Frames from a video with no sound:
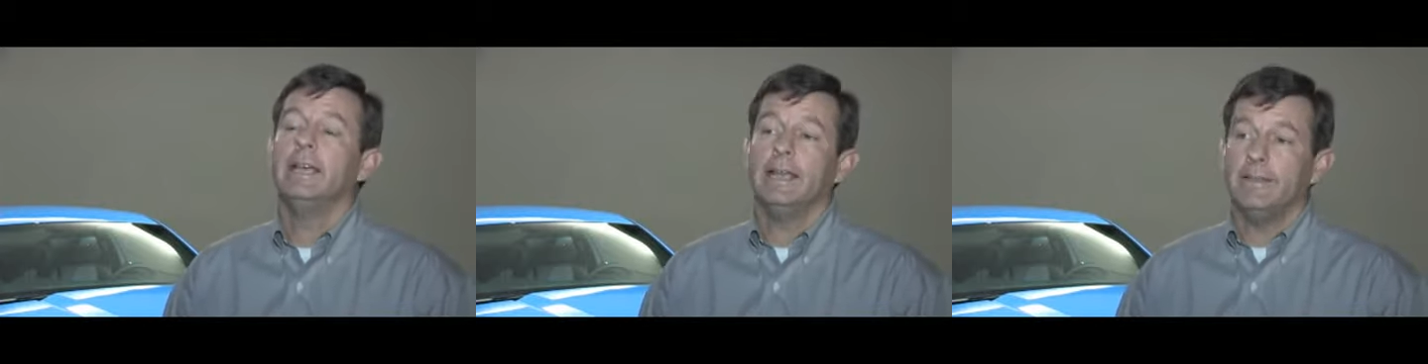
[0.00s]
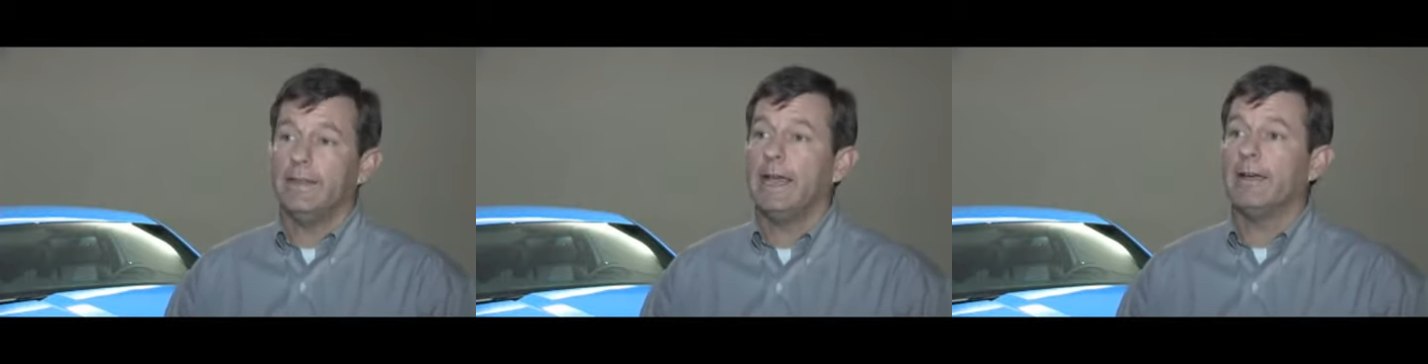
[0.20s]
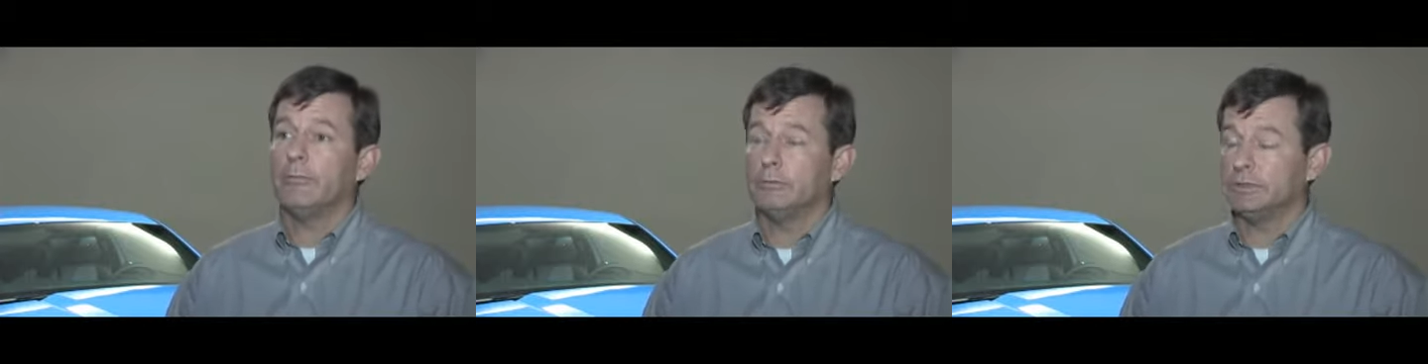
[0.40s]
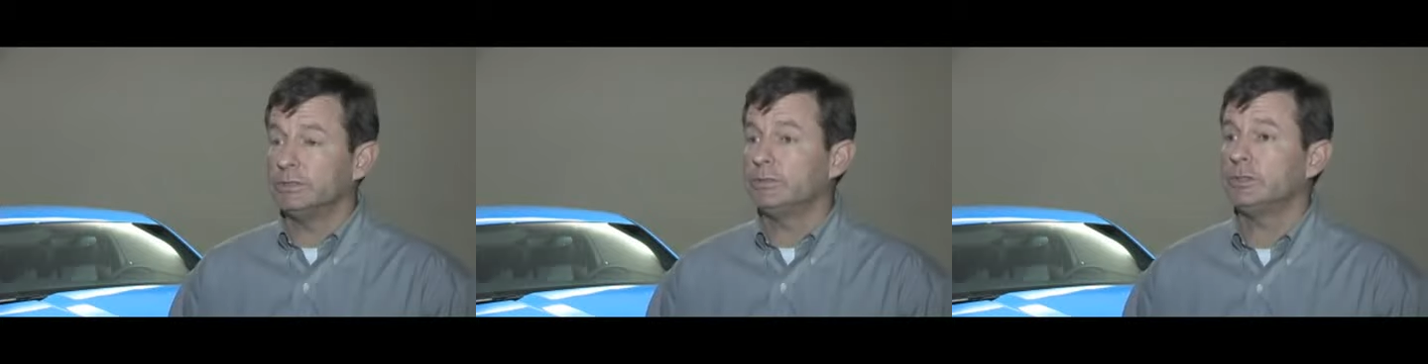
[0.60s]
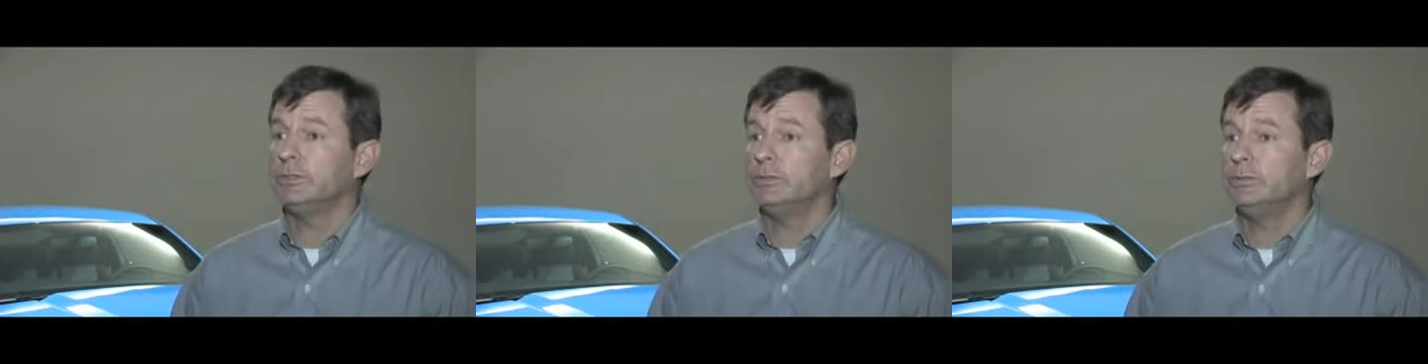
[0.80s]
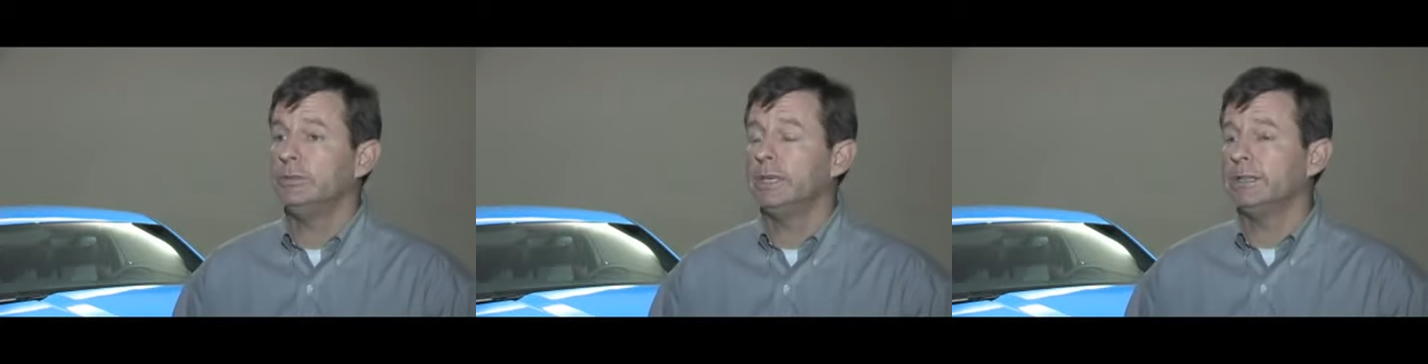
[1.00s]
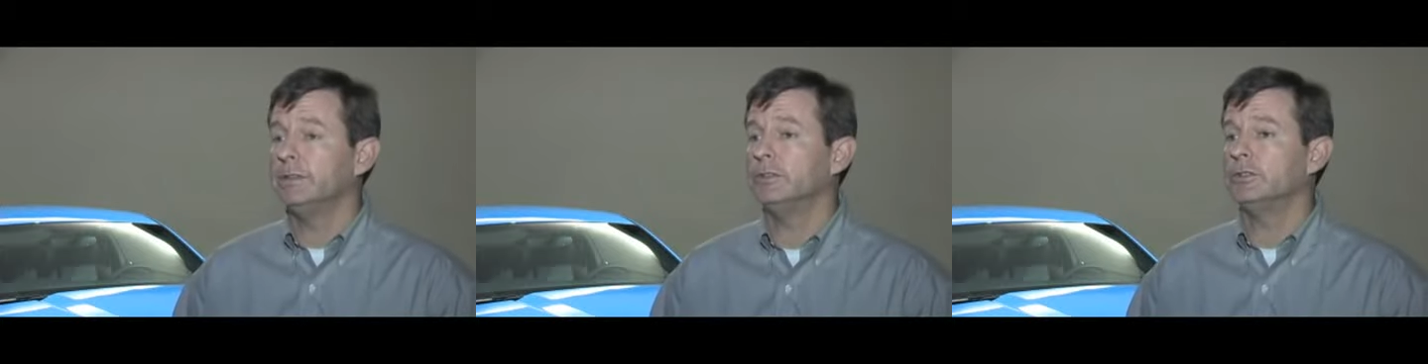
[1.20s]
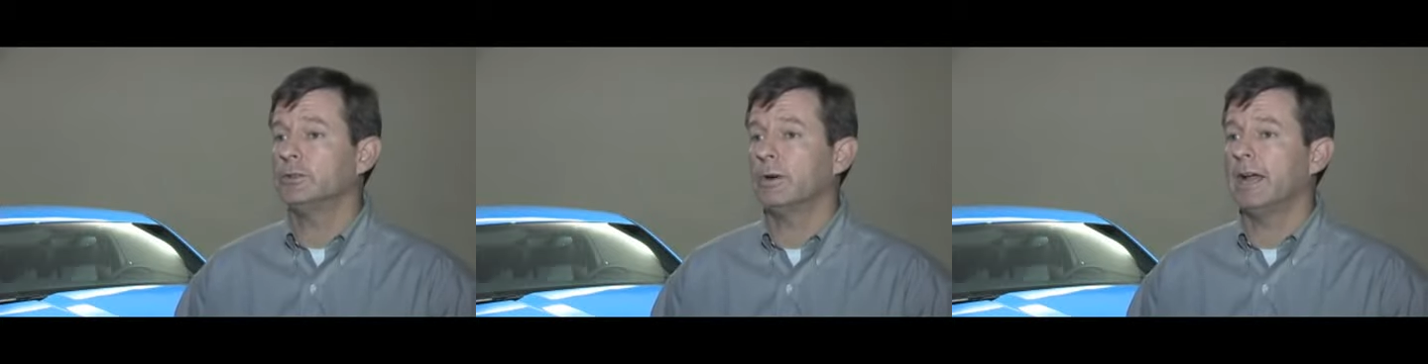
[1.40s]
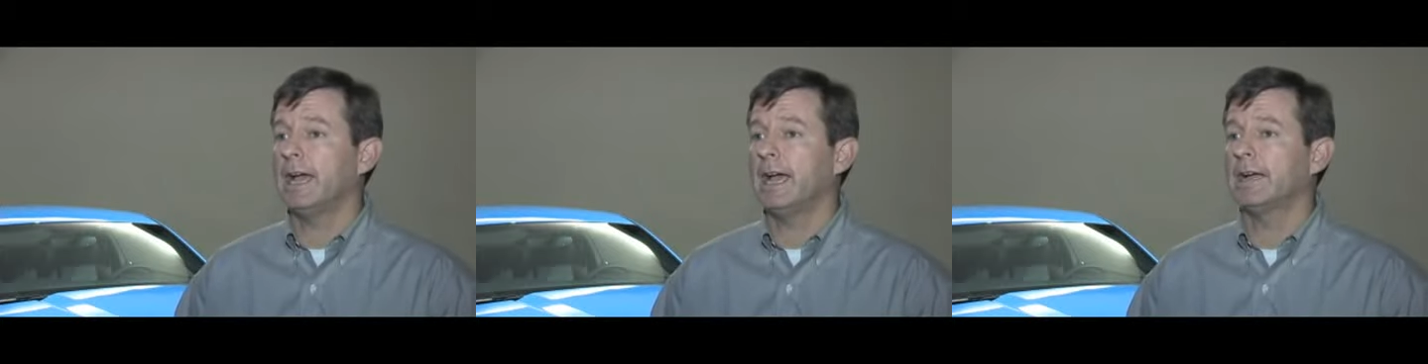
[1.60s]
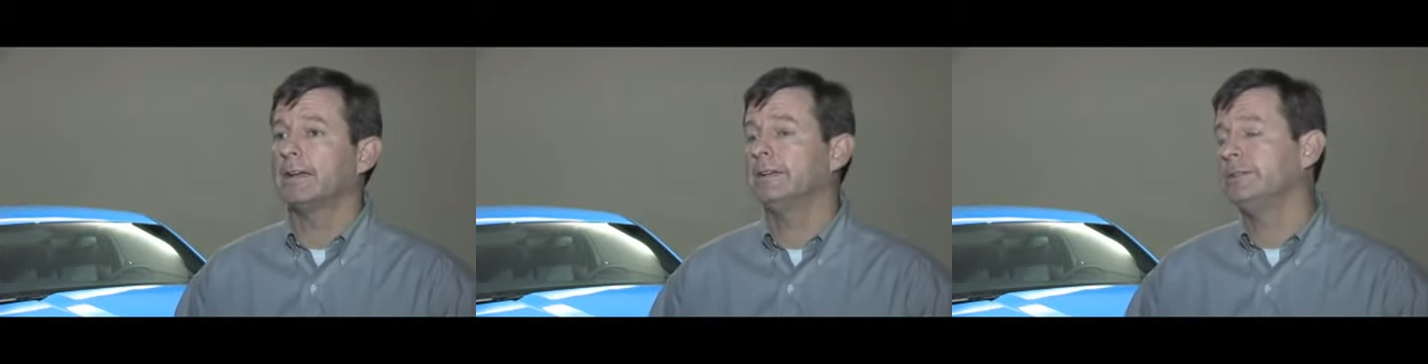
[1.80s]
And that was tuned at the
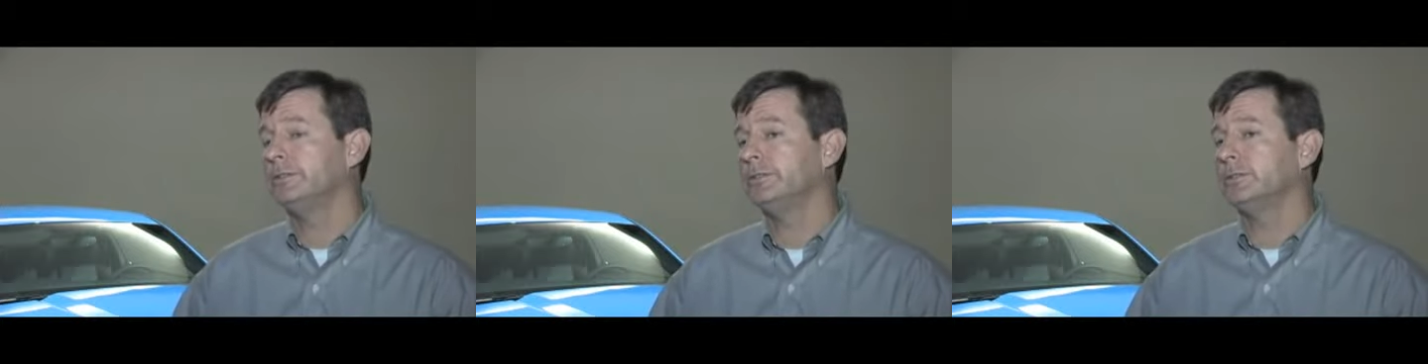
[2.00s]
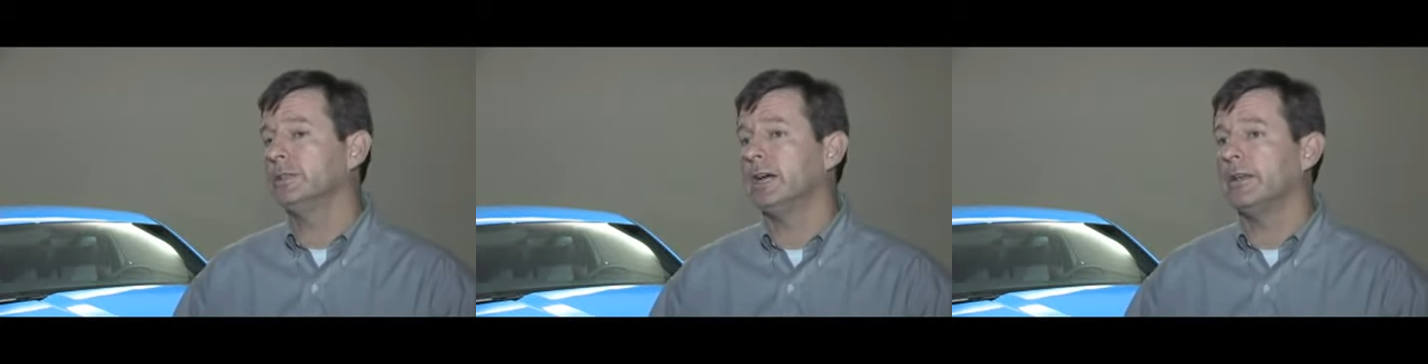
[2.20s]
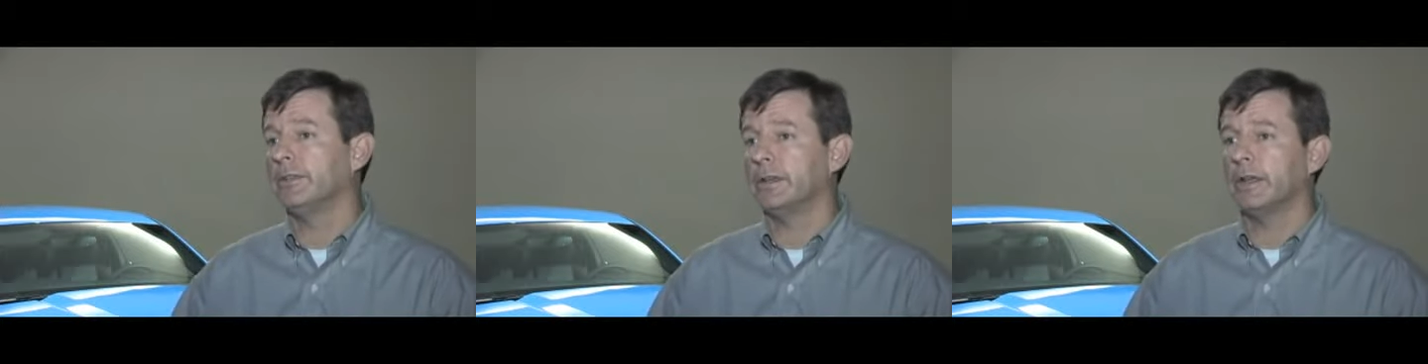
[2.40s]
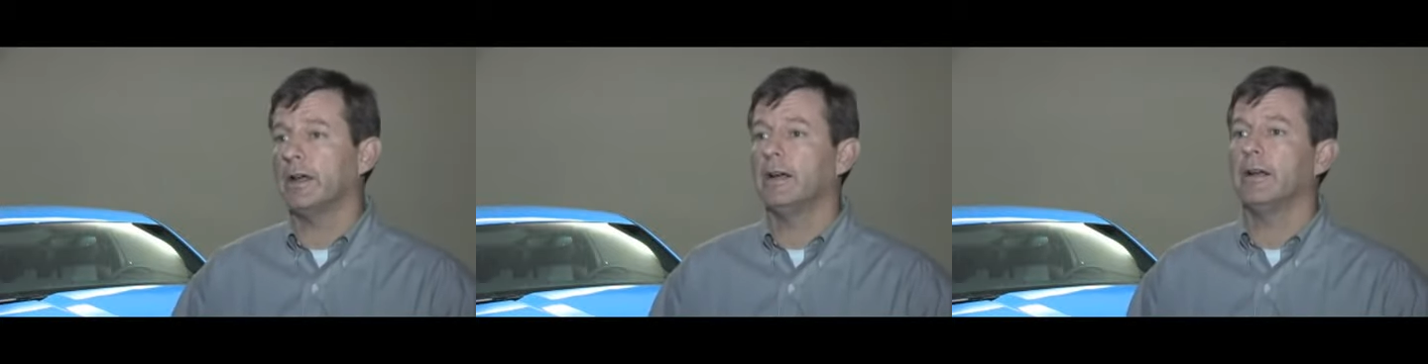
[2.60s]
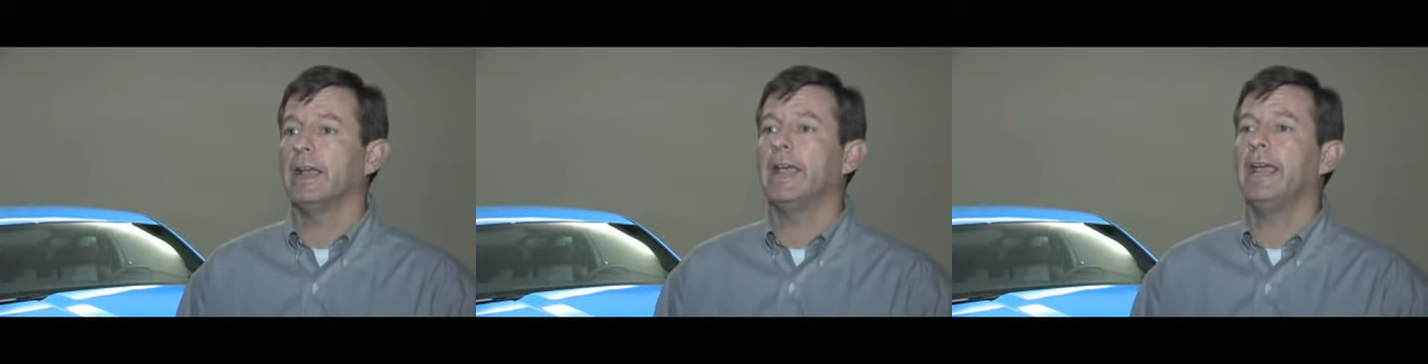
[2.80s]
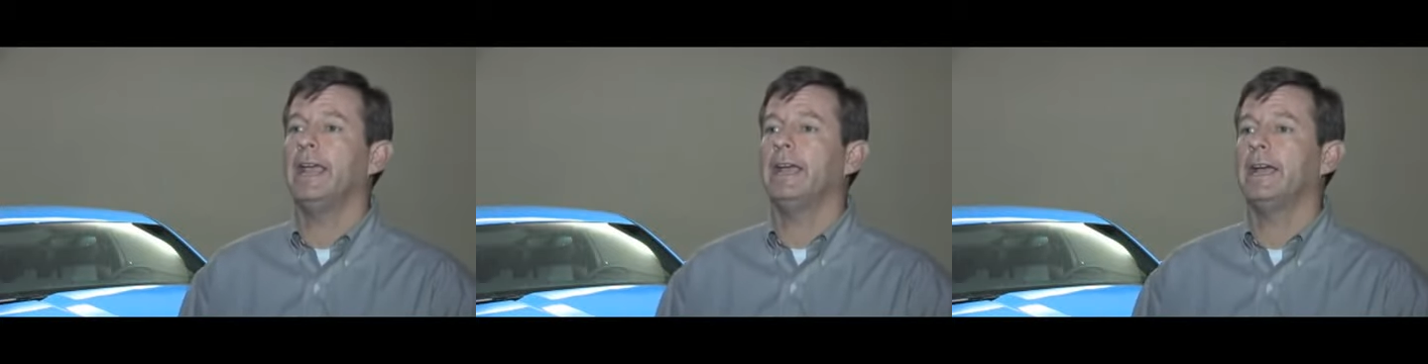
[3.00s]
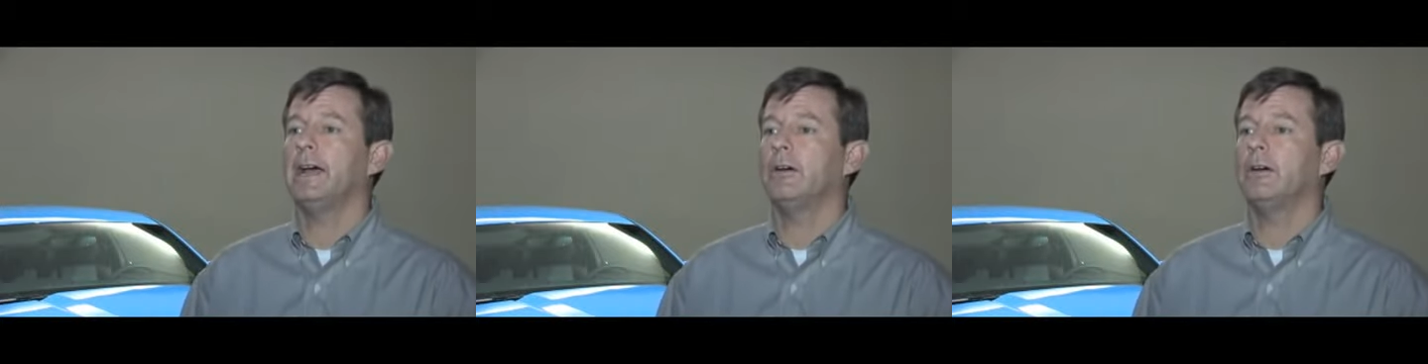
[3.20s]
track to allow the car to hang